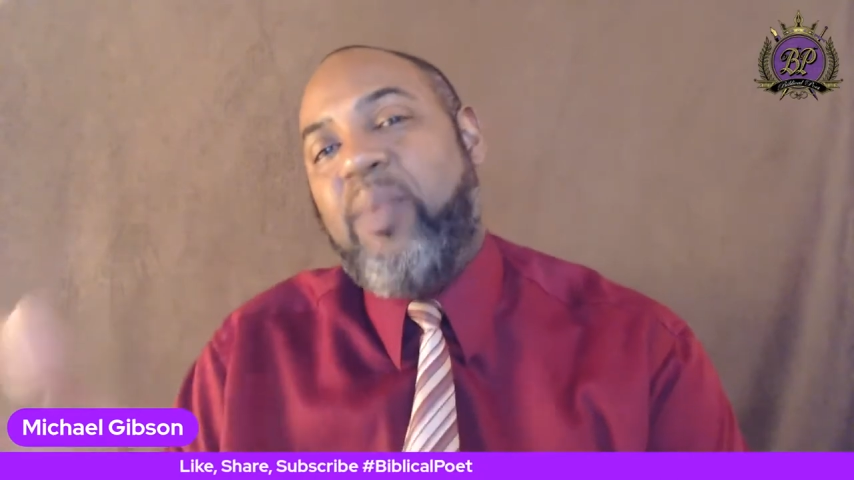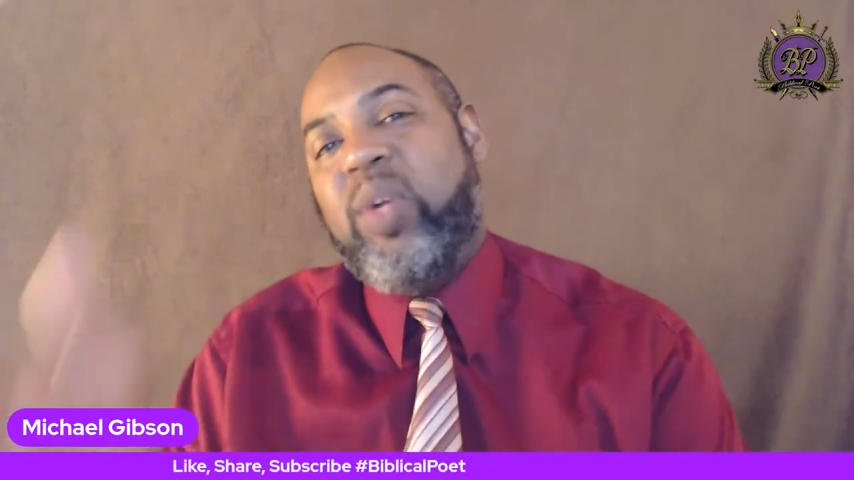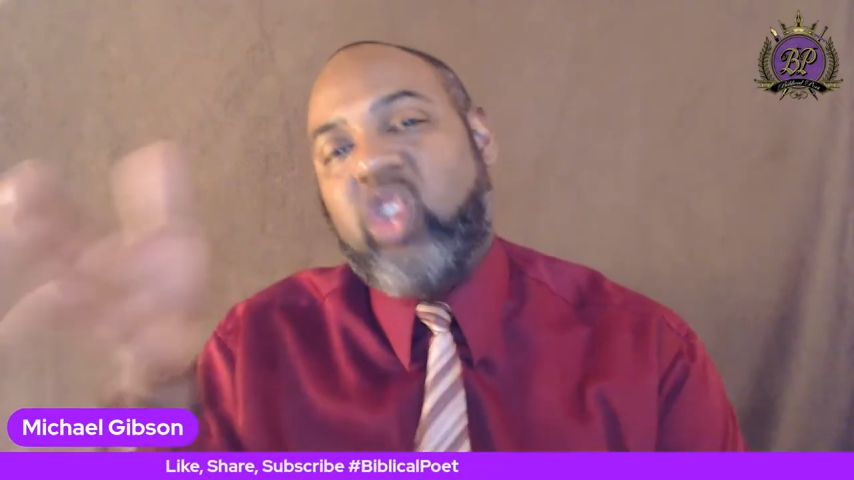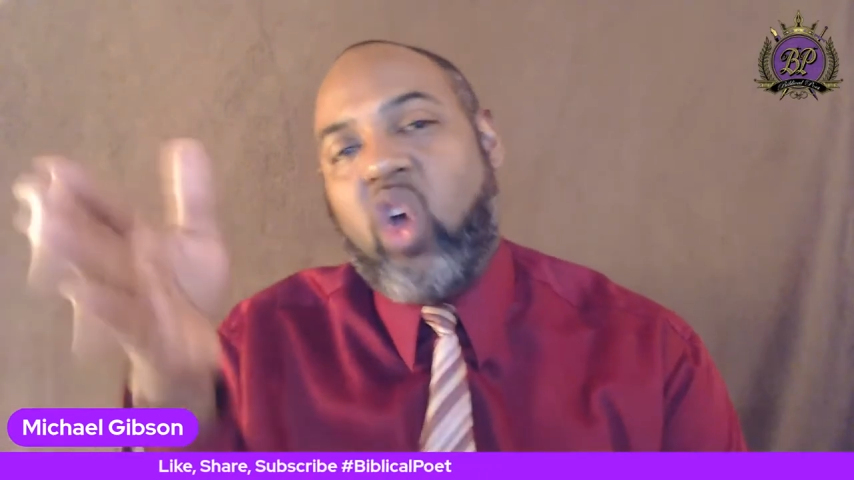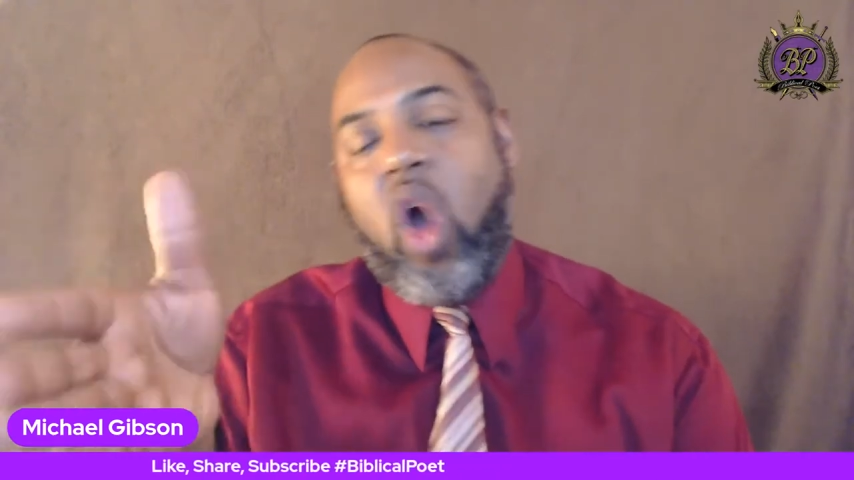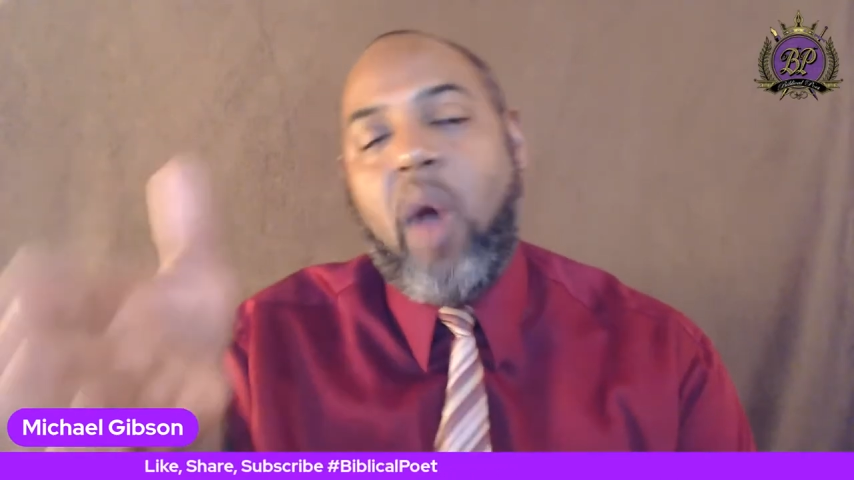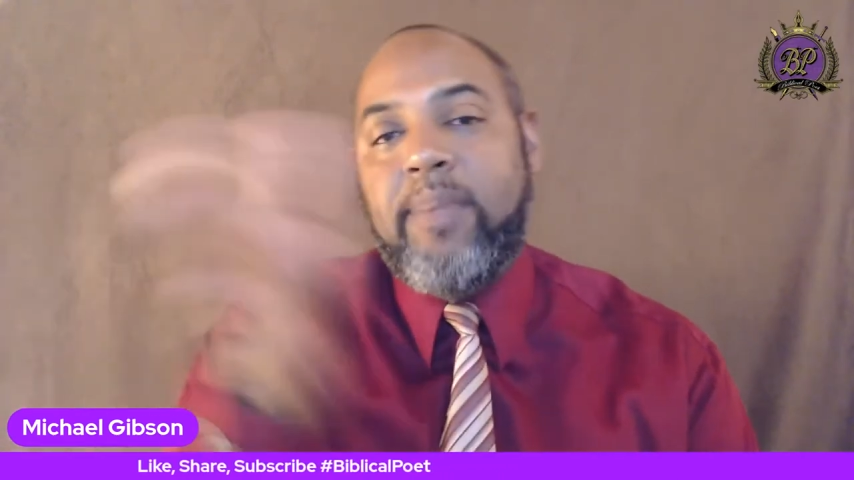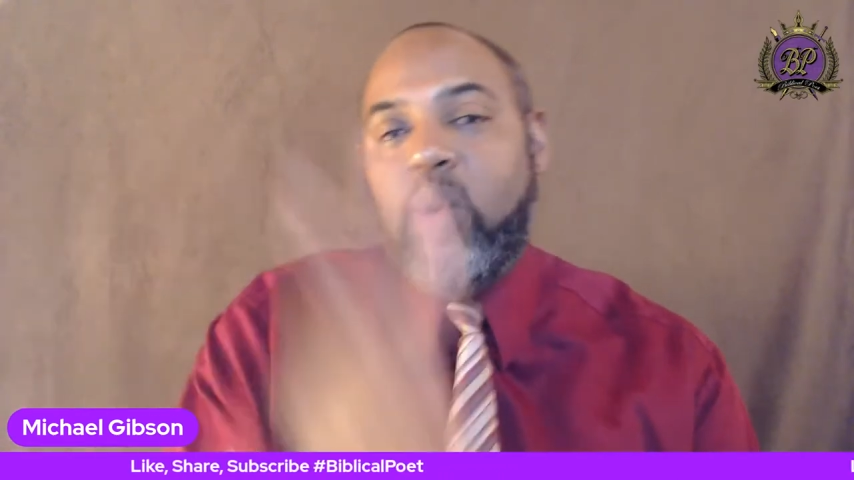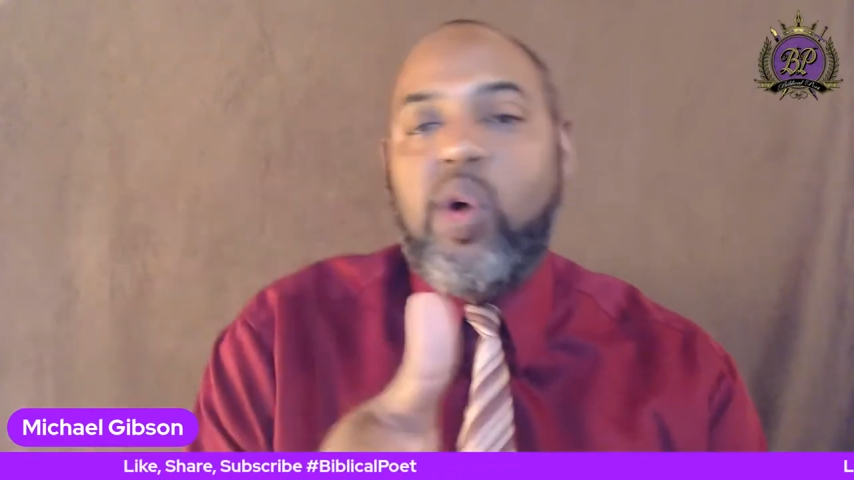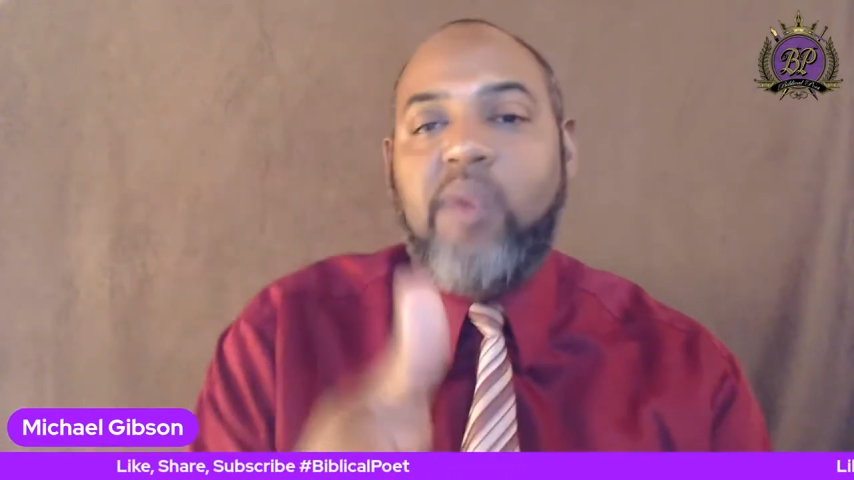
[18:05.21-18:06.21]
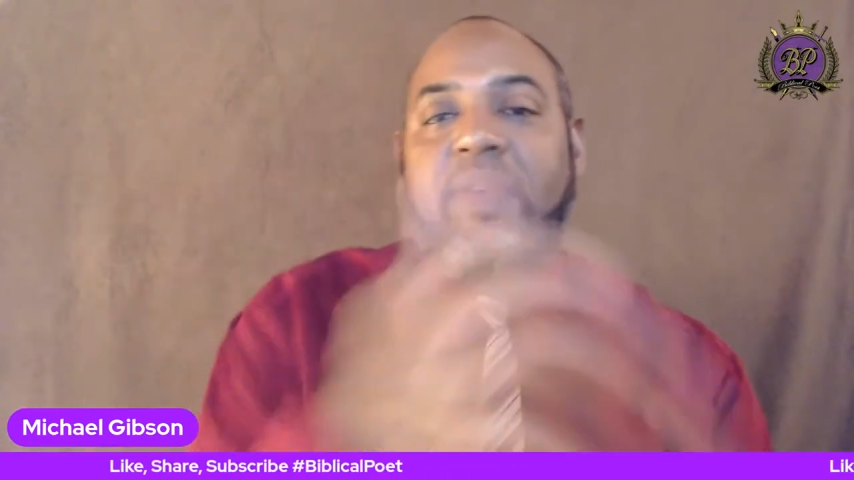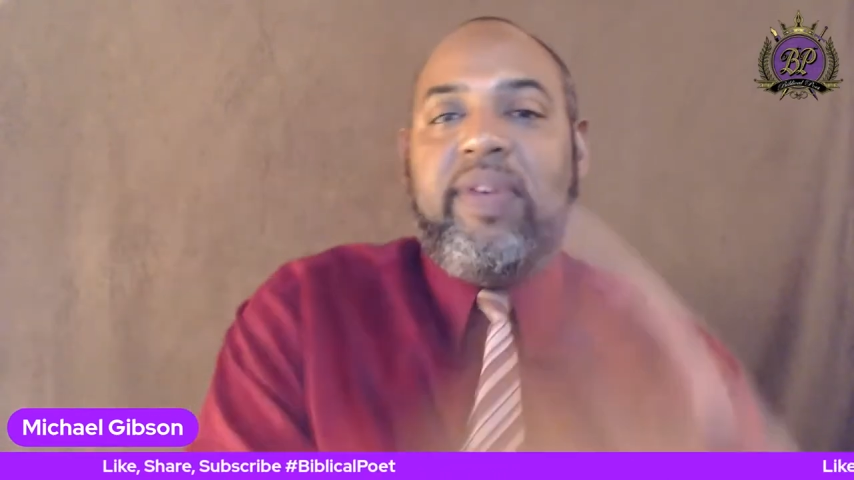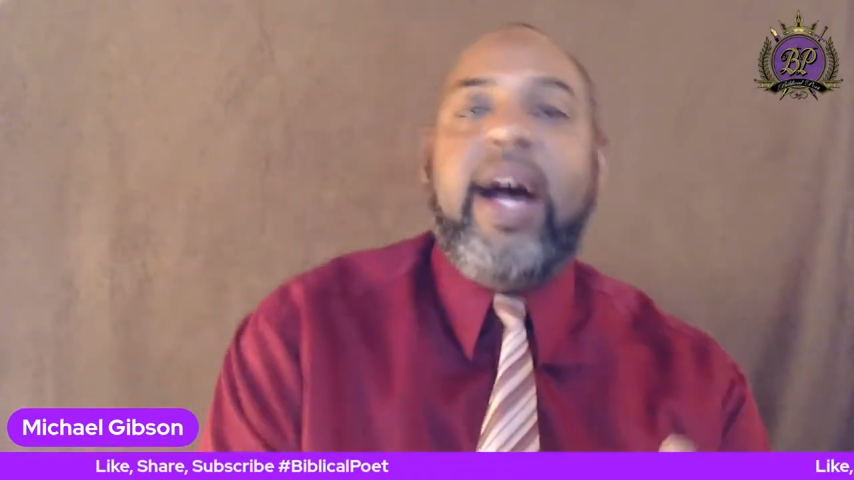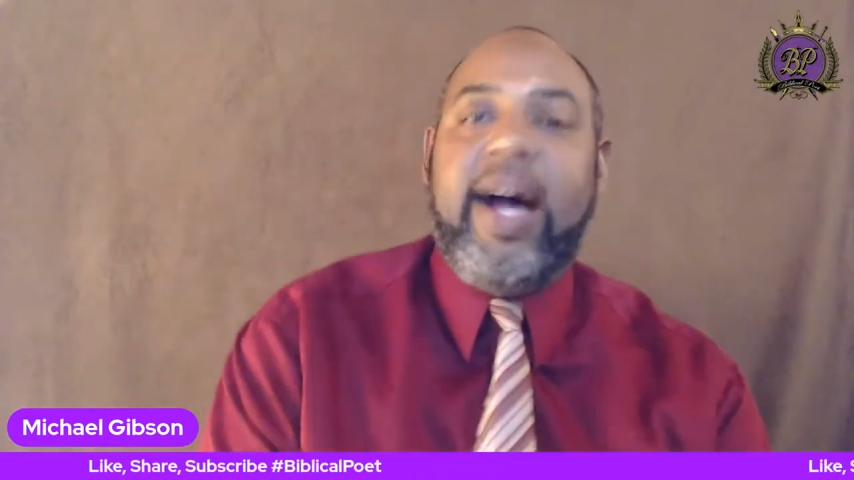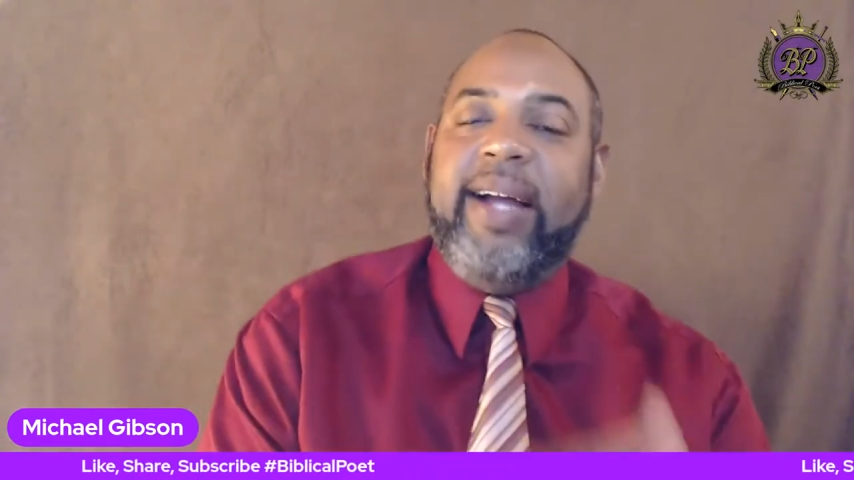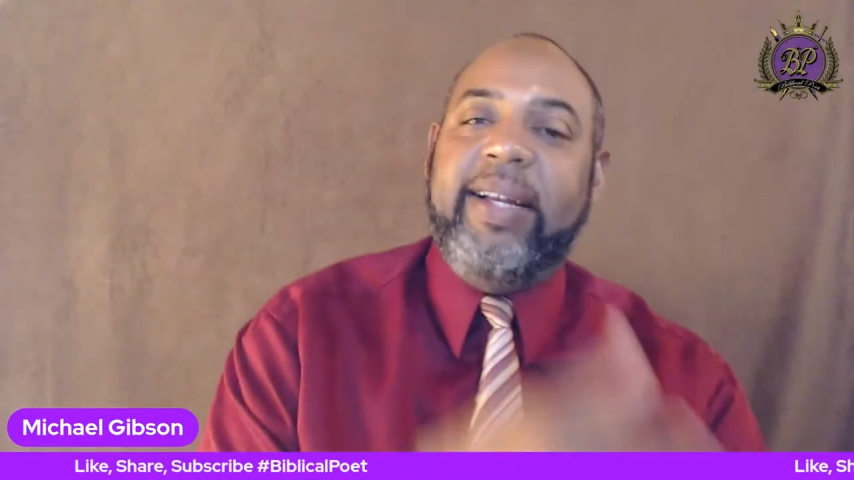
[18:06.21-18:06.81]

we saw a move of God.